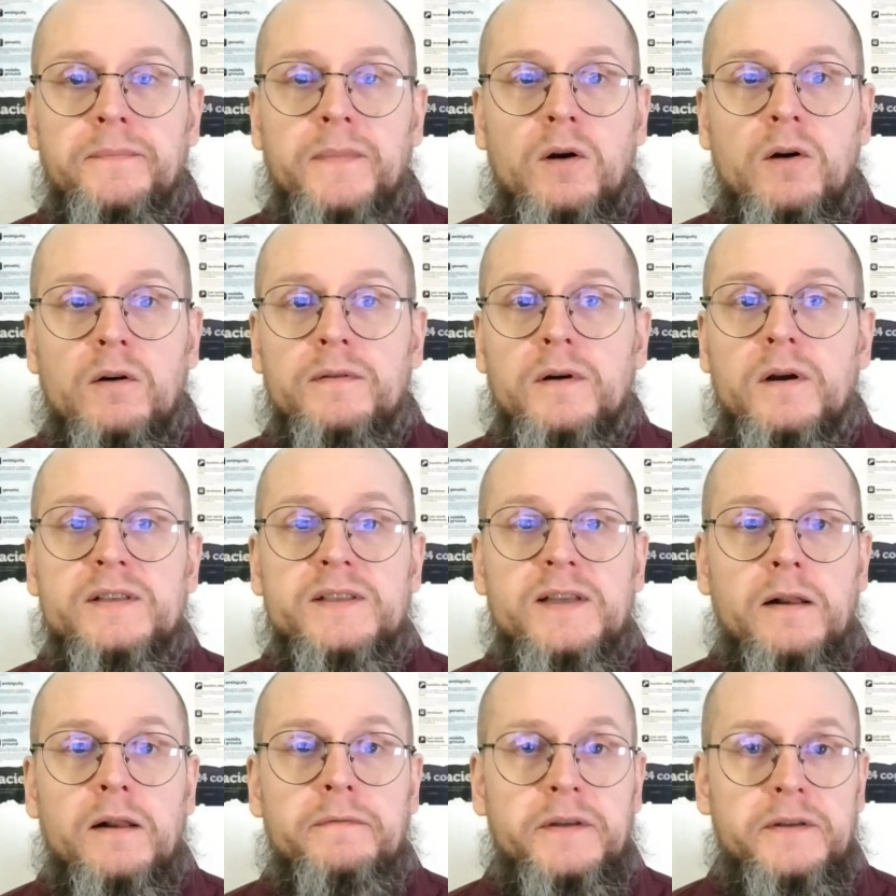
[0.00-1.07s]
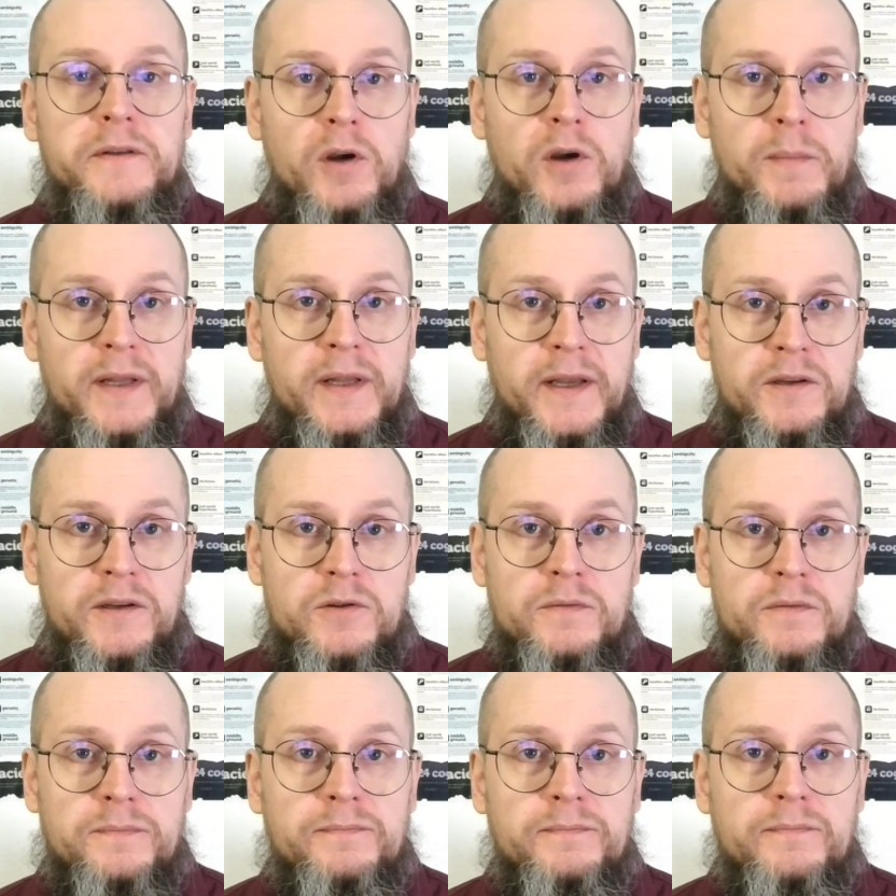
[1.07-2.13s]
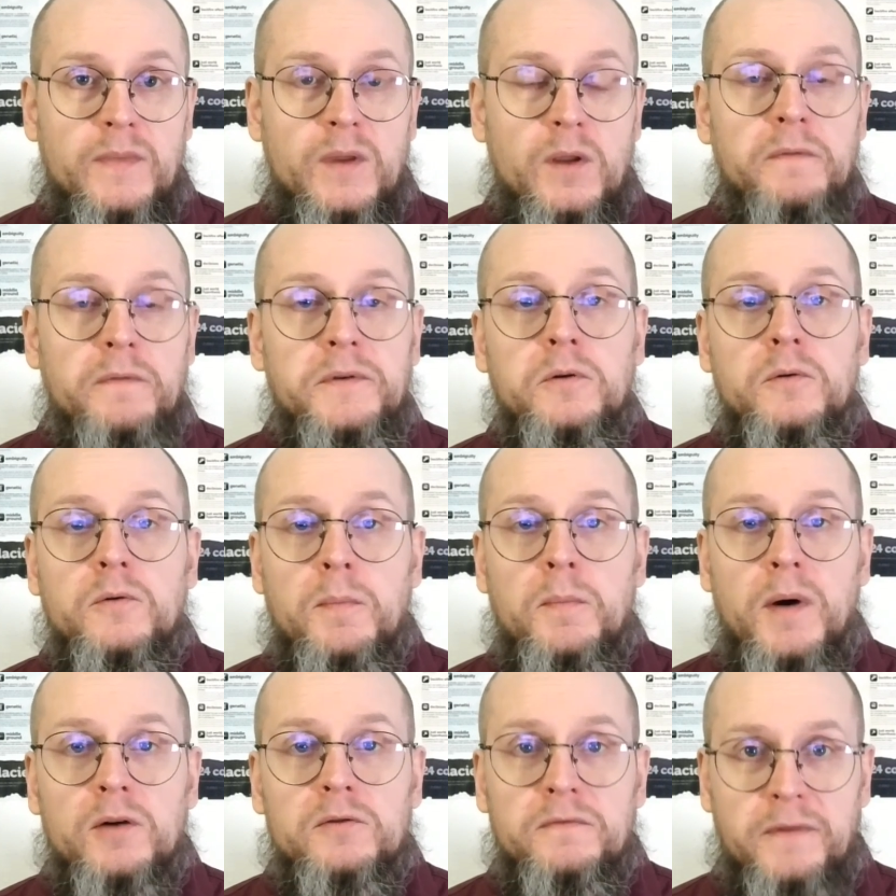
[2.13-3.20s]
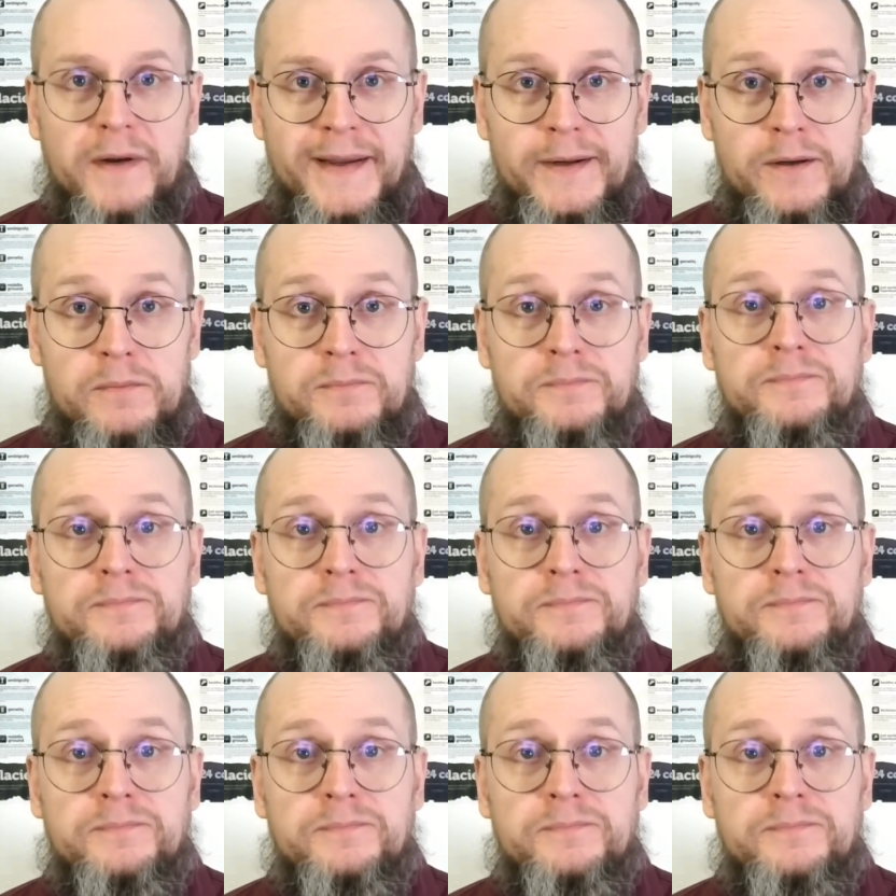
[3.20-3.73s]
of self-determination, a view about freedom,